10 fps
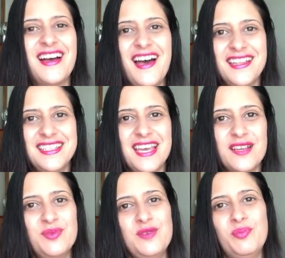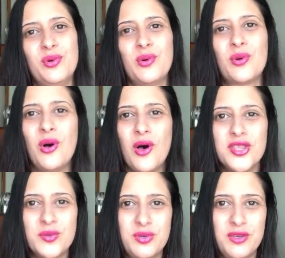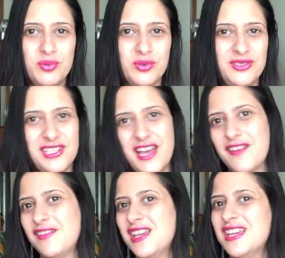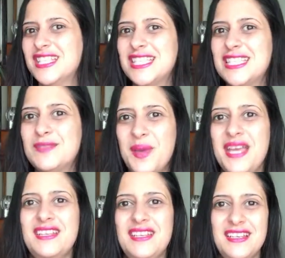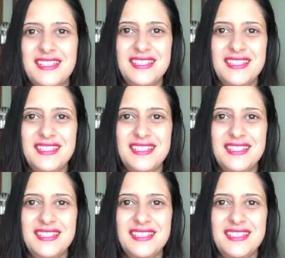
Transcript: Contact people, call the people you love, spend